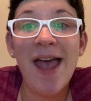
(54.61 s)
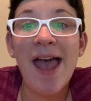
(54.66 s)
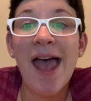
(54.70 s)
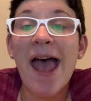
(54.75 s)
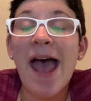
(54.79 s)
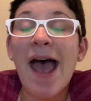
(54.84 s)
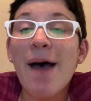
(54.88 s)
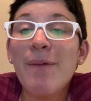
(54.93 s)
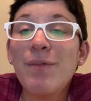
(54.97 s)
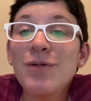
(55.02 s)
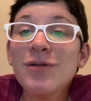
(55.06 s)

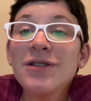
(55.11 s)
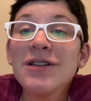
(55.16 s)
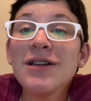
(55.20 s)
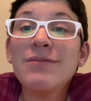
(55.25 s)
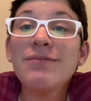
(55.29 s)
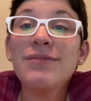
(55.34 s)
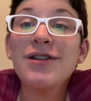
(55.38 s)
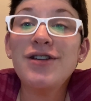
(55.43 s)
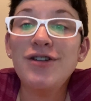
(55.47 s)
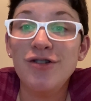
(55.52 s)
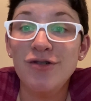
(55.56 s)
Apples can
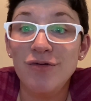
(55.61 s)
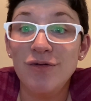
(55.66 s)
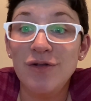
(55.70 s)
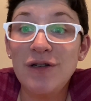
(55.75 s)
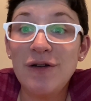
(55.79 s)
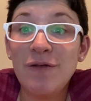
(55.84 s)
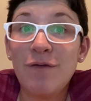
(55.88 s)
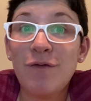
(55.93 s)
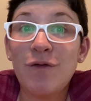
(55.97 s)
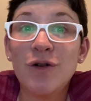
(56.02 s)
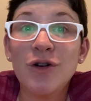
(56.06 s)
be used
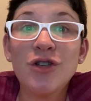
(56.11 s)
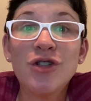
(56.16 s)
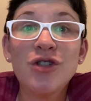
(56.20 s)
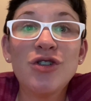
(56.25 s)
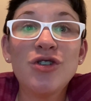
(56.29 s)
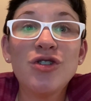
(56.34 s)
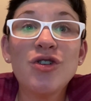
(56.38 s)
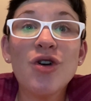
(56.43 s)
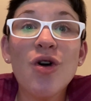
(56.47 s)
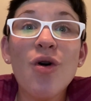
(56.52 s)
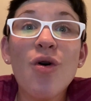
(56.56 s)
for
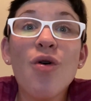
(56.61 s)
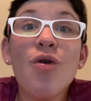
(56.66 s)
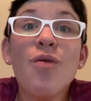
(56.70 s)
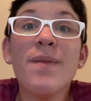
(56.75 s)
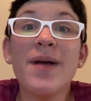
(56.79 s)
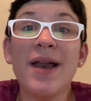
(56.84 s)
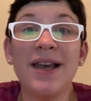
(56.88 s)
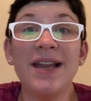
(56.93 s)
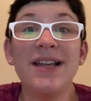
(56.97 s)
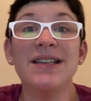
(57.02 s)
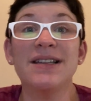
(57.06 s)
so
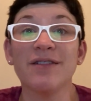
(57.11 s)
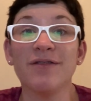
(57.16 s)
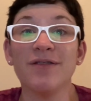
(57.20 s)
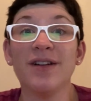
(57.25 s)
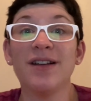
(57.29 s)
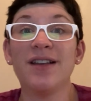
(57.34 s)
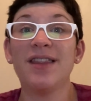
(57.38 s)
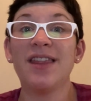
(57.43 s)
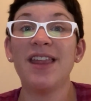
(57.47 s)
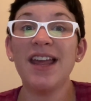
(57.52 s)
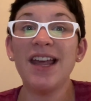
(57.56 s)
many
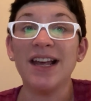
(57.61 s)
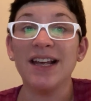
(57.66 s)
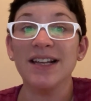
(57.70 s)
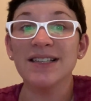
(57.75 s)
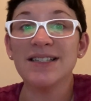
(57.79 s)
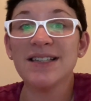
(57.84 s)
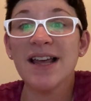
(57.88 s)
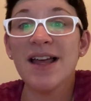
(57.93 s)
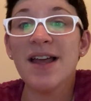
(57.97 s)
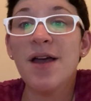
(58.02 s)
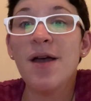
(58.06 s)
different
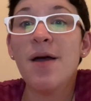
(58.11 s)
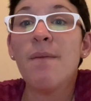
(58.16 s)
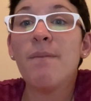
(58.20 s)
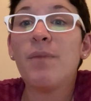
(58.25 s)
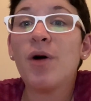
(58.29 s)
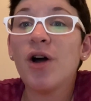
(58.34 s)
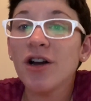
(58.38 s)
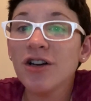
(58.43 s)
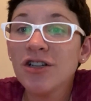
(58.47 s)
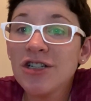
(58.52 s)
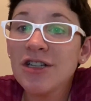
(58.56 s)
things,
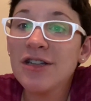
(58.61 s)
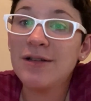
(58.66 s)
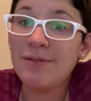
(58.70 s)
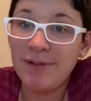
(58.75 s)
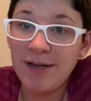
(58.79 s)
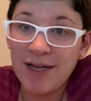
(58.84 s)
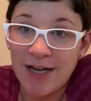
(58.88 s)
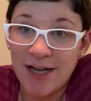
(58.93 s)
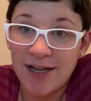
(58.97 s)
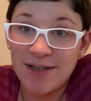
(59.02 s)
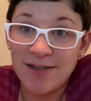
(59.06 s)
partially
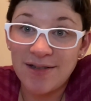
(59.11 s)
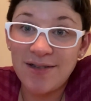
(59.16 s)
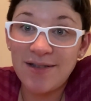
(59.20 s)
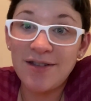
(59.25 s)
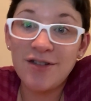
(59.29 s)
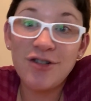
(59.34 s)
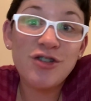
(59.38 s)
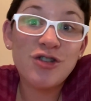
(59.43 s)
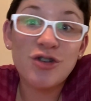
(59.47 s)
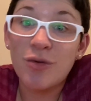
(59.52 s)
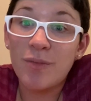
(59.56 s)
because
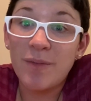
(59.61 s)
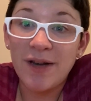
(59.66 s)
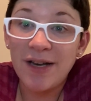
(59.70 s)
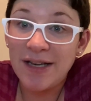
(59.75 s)
there's so many